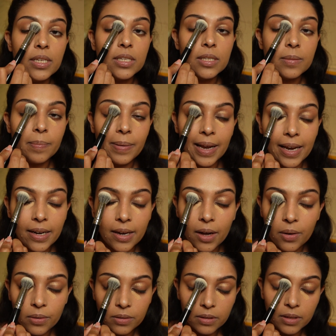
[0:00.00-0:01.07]
just blend
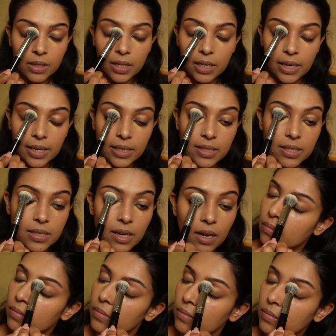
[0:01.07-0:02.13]
out the lid
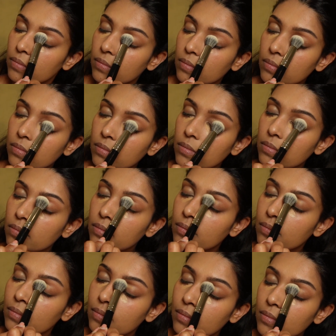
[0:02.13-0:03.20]
stuff
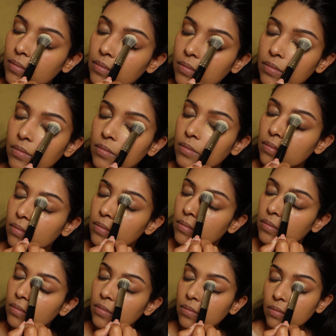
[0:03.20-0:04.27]
because, you know,
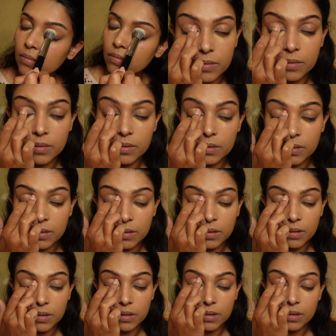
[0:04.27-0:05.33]
I don't necessarily
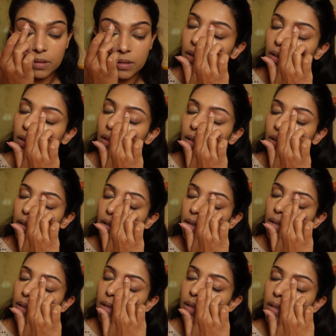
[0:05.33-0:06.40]
need that to sit for
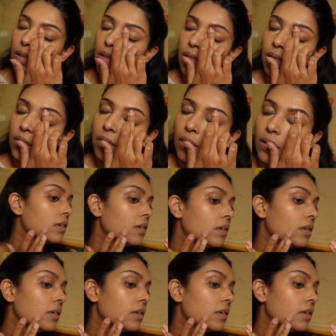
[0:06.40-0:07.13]
too long.